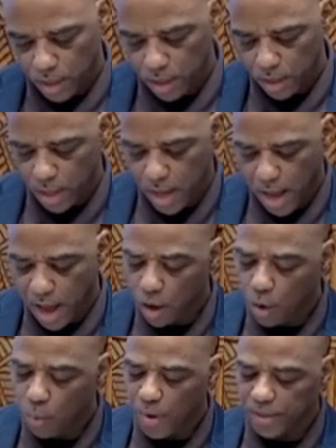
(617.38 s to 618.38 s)
I
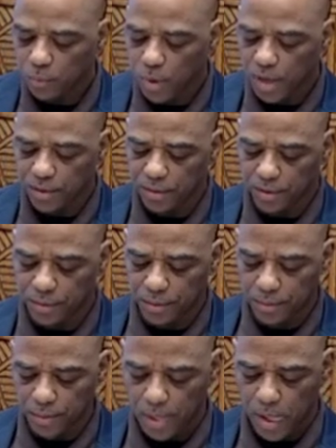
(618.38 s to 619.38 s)
always wondered
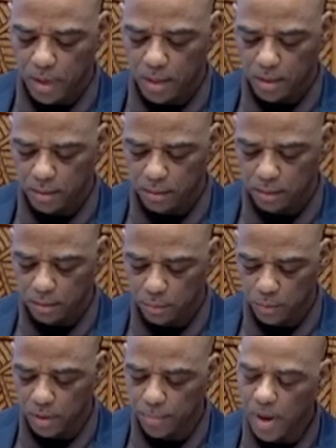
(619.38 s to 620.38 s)

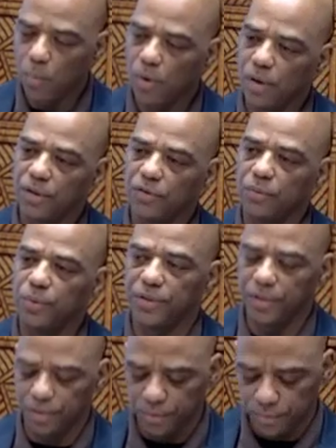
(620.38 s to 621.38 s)
what my words would
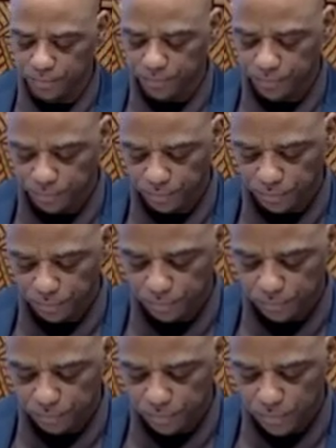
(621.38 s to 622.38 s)
do.
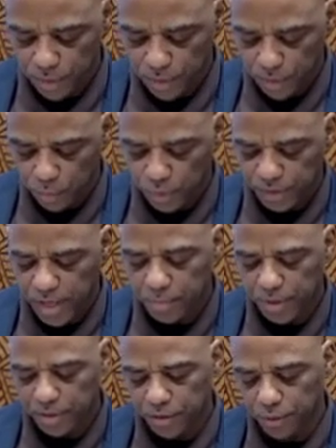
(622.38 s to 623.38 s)
Would they be
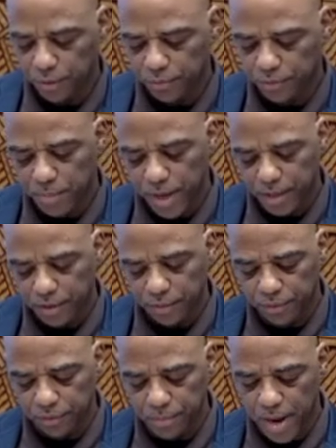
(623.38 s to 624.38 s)
used to make you
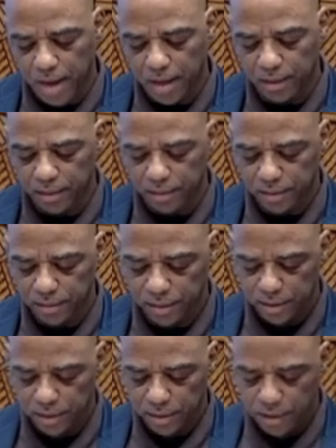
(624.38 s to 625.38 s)
smile,
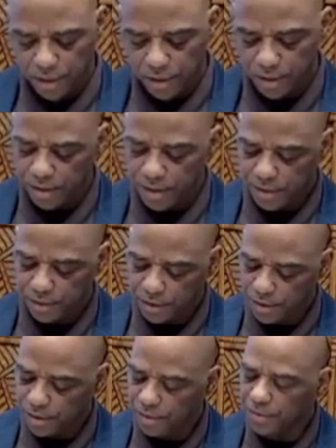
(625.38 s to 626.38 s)
heard and
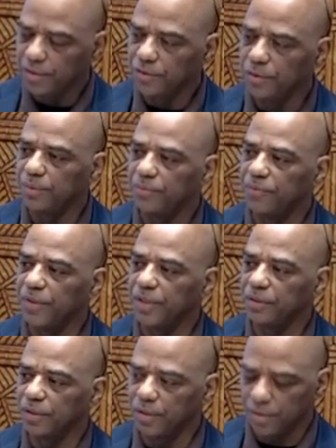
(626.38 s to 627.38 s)
turned into a
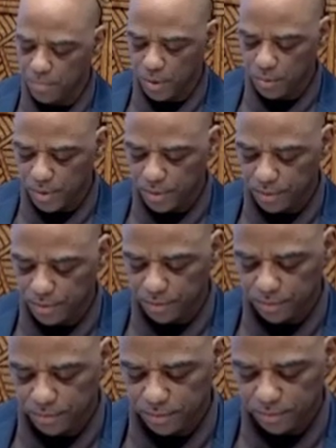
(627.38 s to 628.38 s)
feel-good moment?
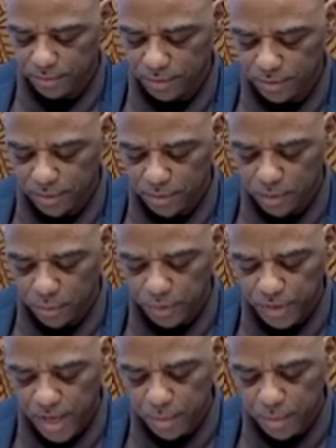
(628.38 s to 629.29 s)
Would they be